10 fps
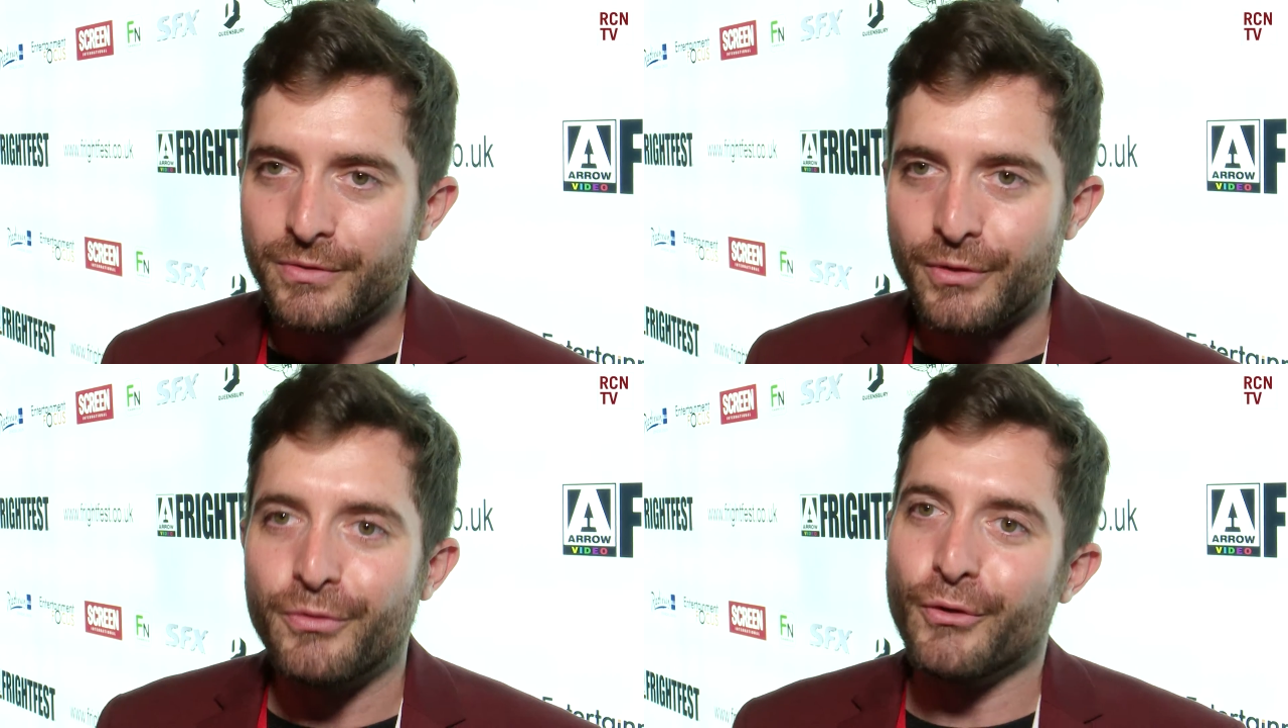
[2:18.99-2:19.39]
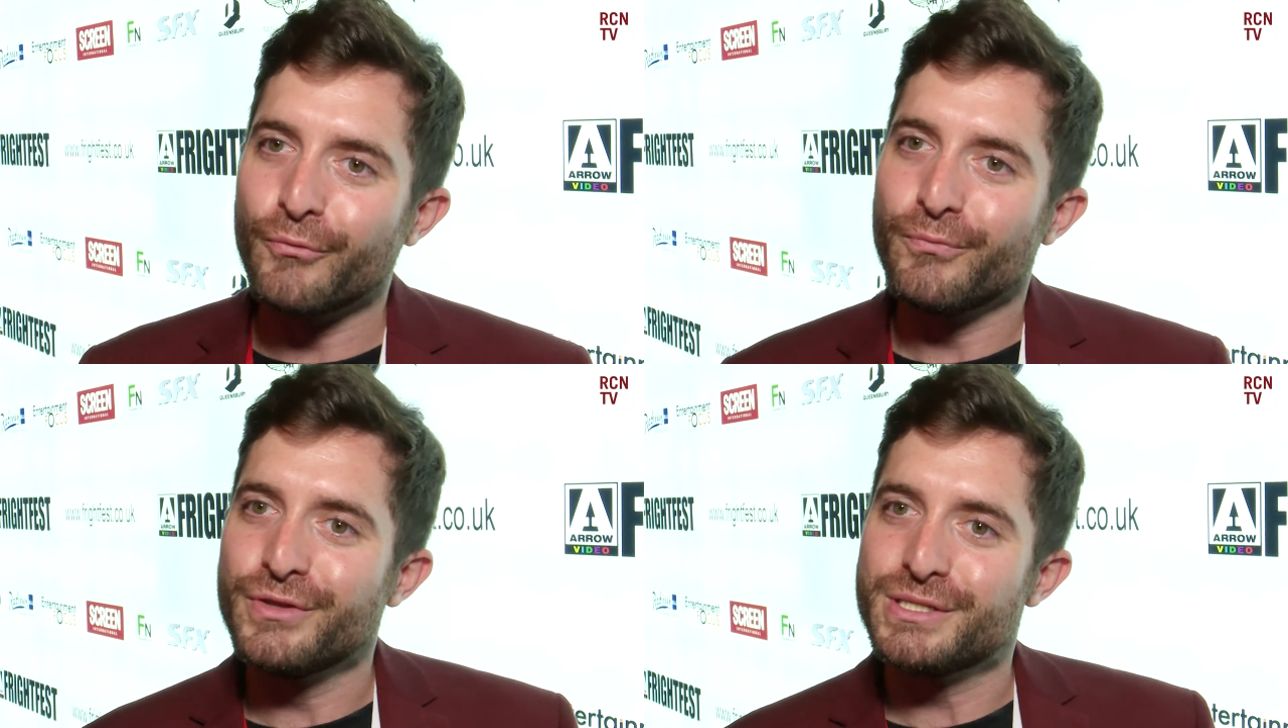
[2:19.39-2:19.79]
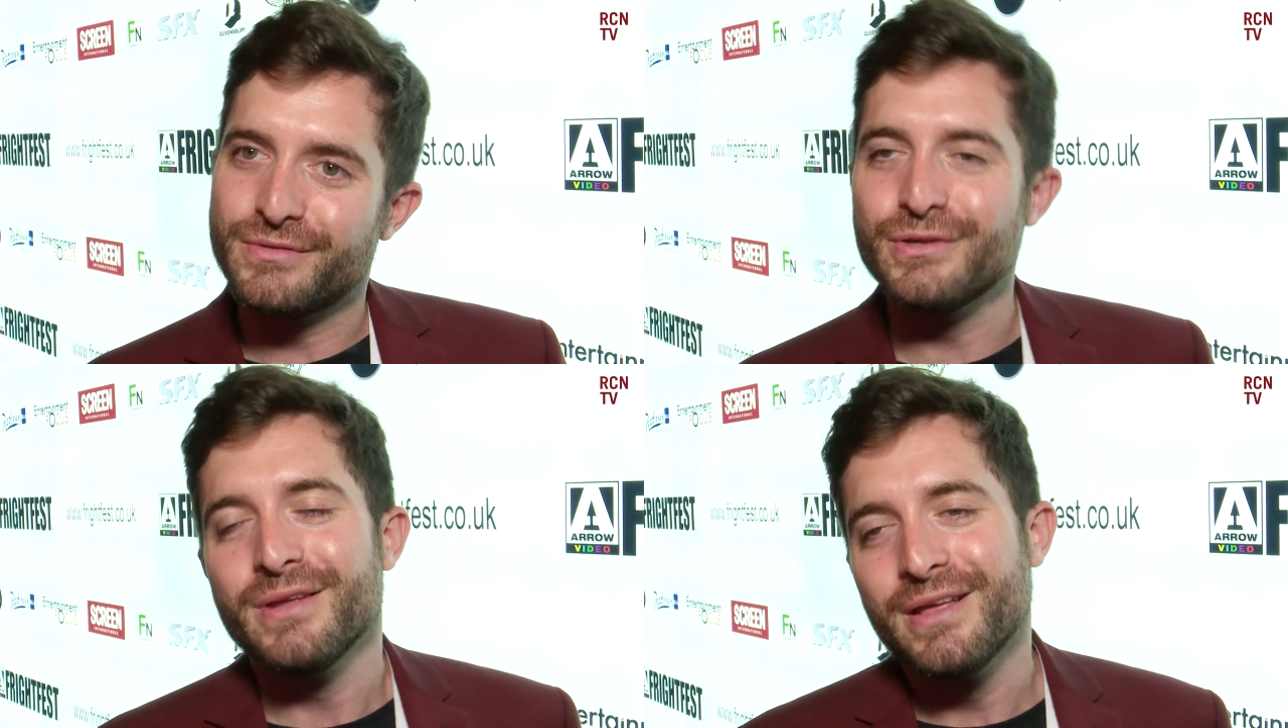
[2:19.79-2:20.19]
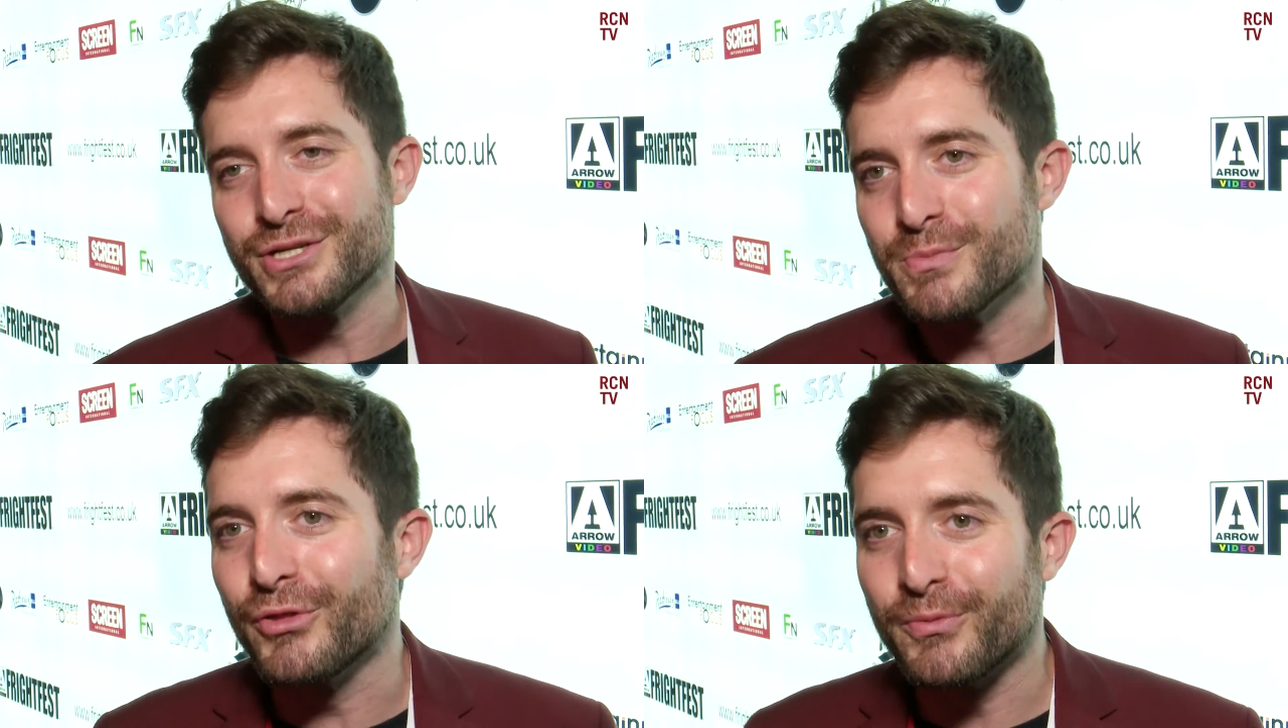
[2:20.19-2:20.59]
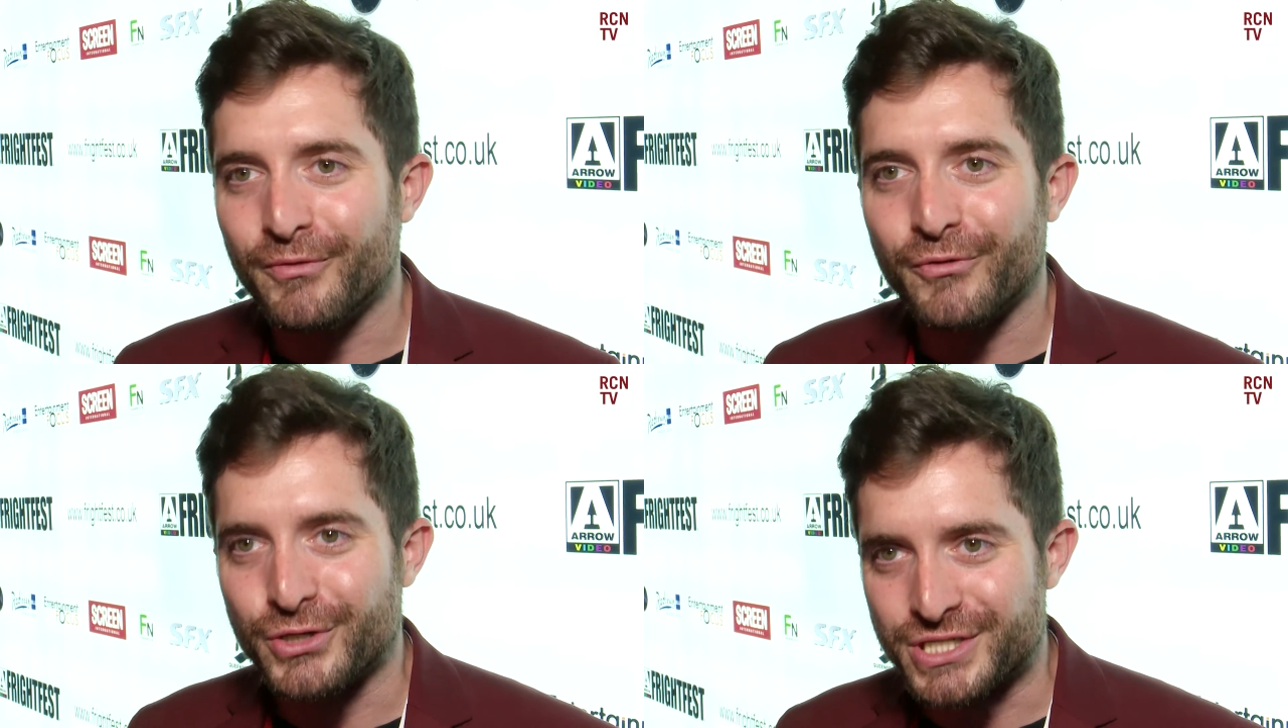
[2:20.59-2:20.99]
the, the, the, there's
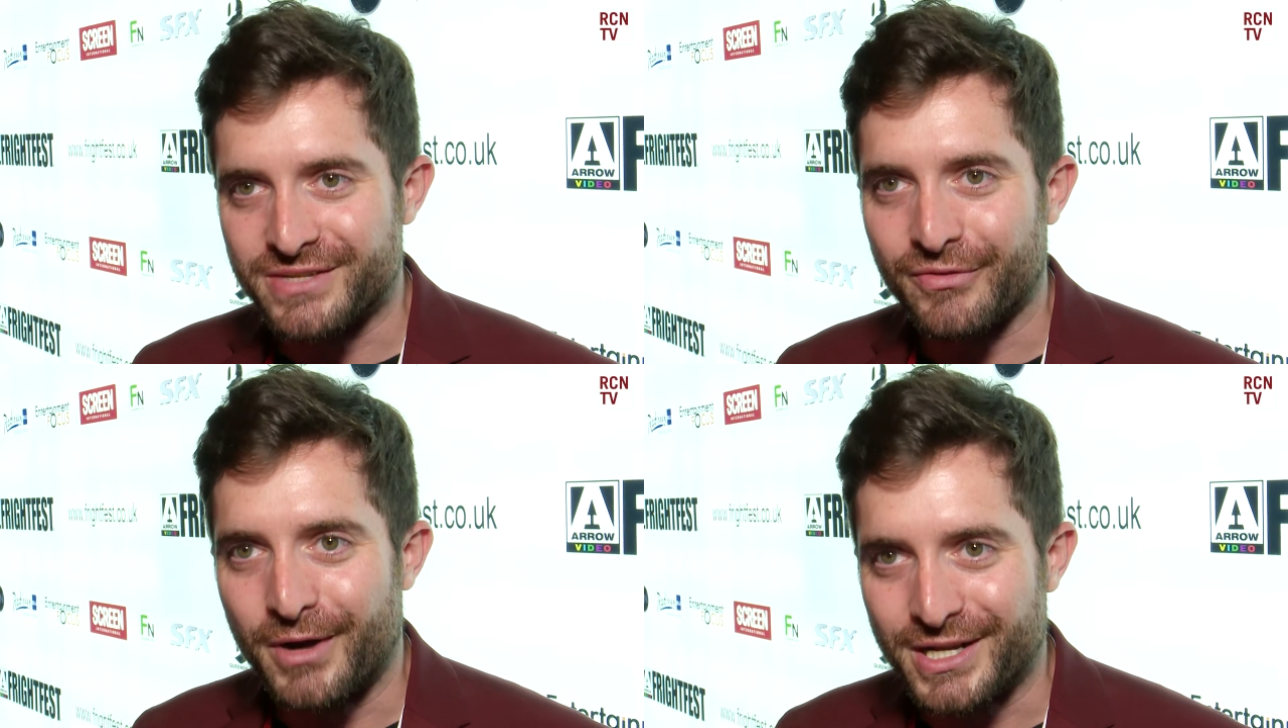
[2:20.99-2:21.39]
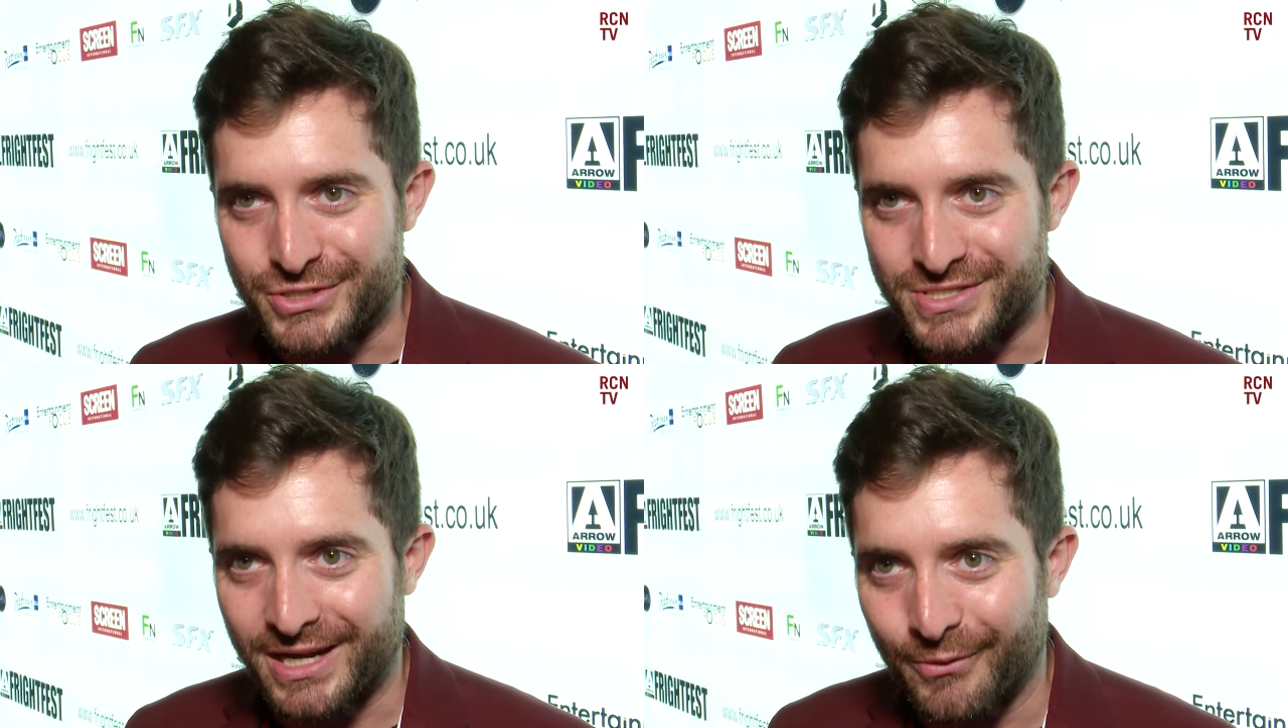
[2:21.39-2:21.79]
multiple versions of the monsters,